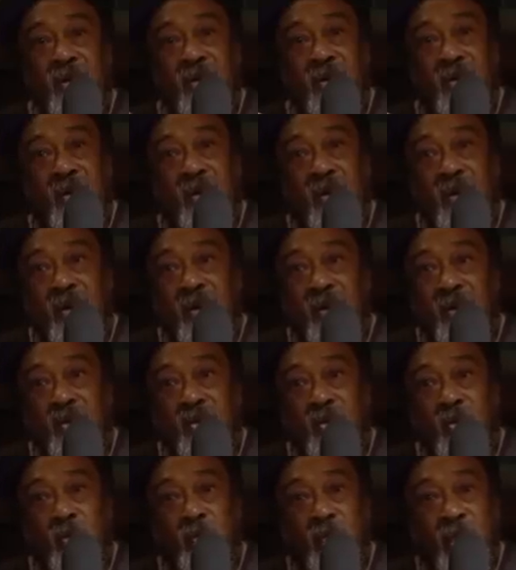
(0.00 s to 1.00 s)
the
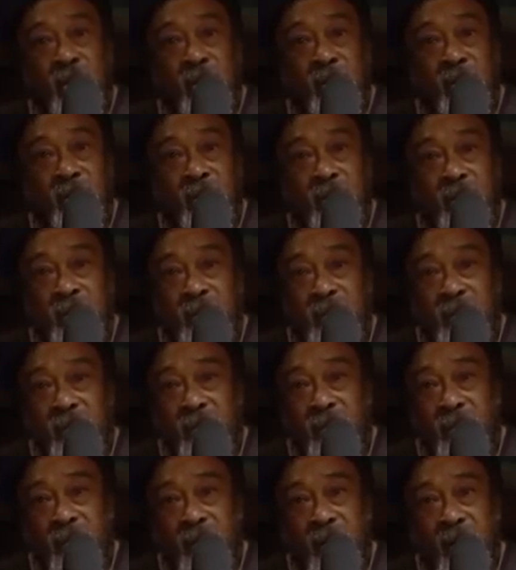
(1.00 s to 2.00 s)
supreme
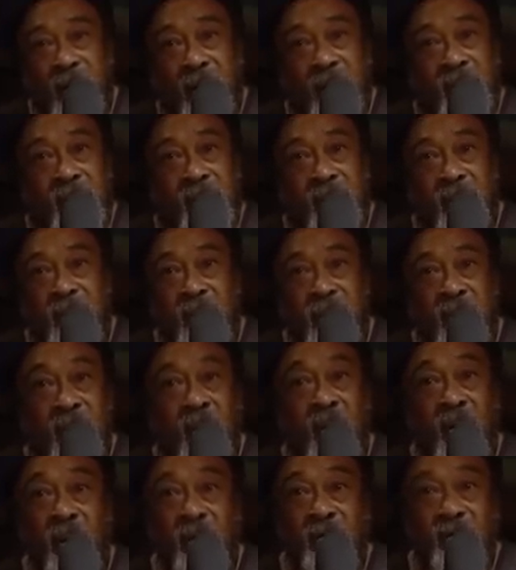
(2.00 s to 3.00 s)
reality, the
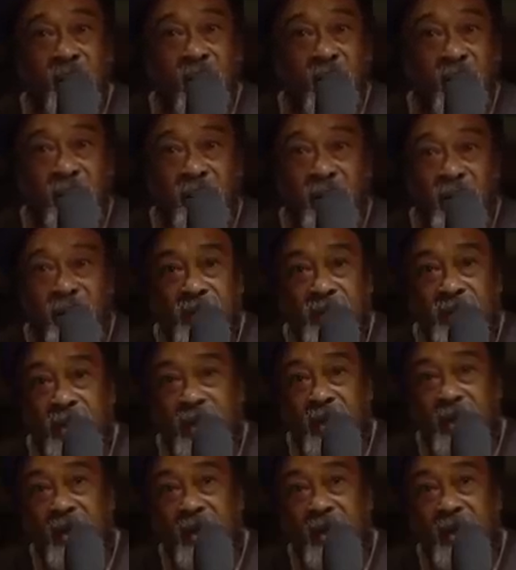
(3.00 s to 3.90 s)
Lord of the universe.